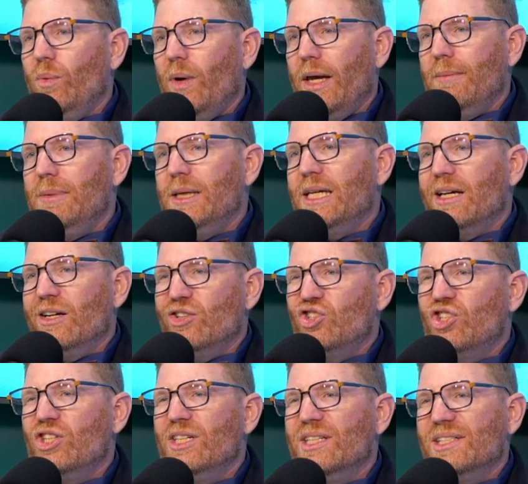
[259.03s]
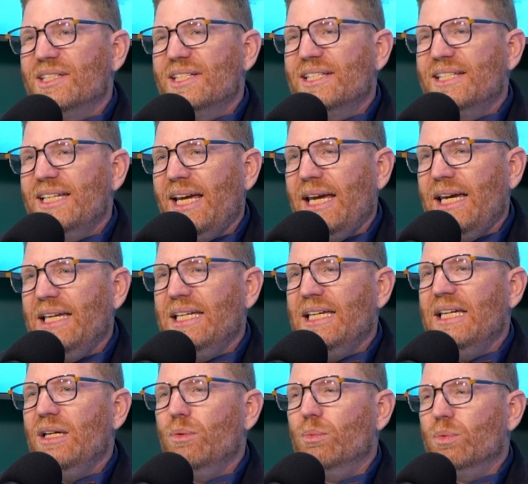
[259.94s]
because she is
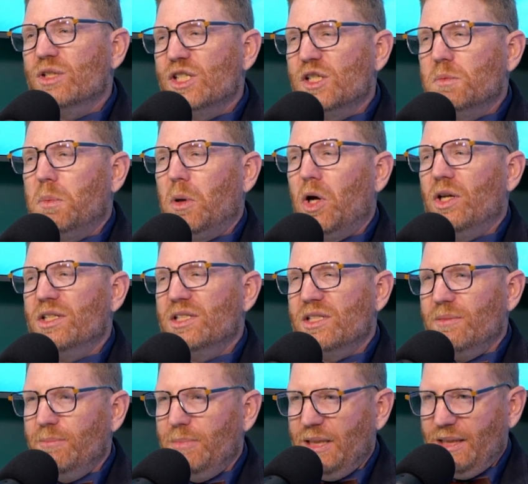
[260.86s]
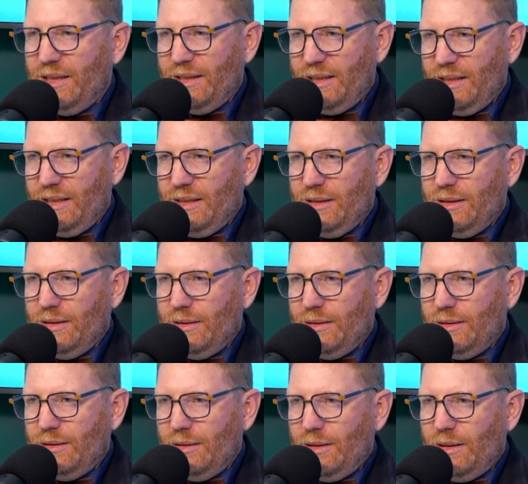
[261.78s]
taking responsibility.
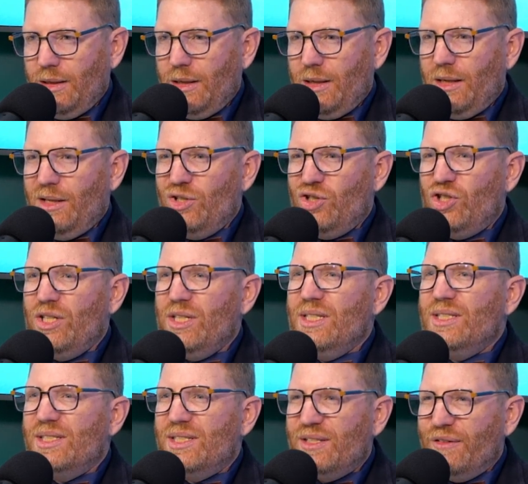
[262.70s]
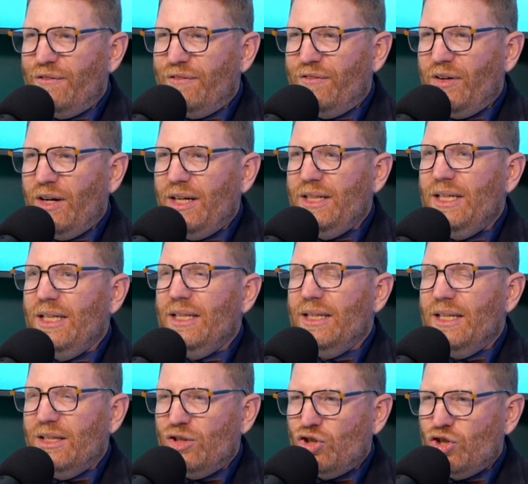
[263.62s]
She is defining
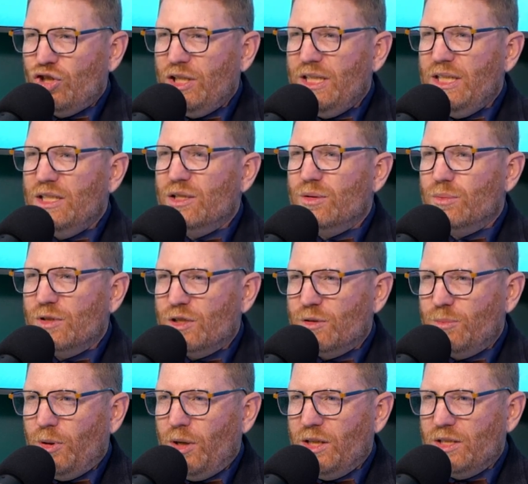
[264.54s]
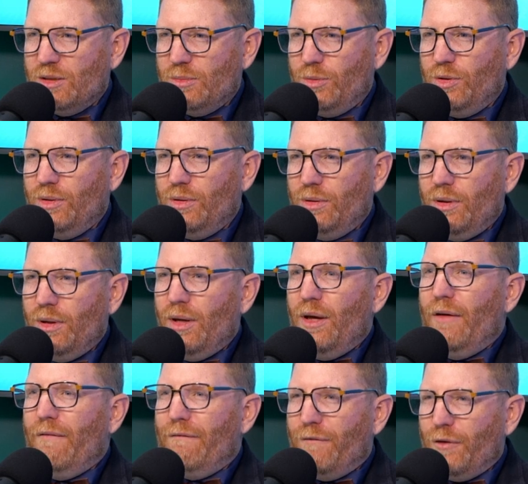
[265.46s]
that she is responsible
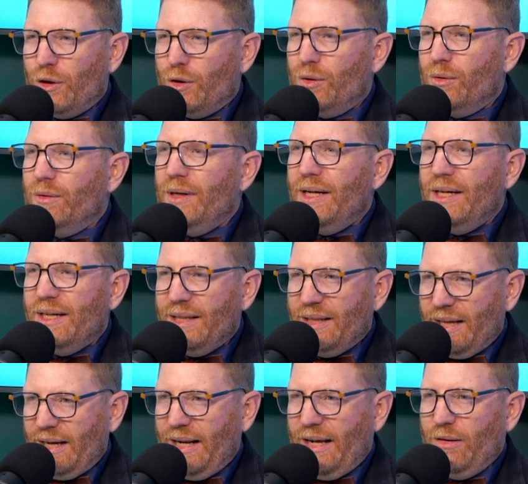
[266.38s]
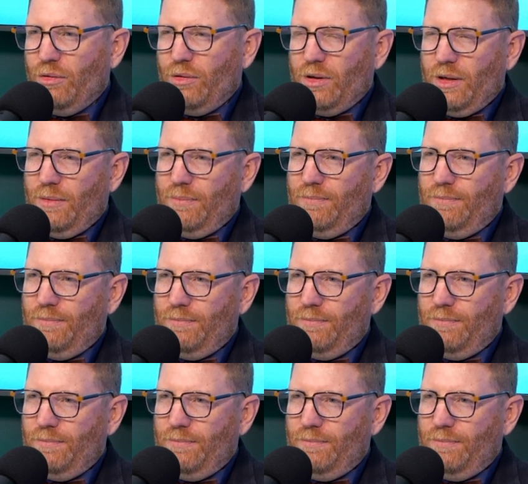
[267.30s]
for creating that outcome.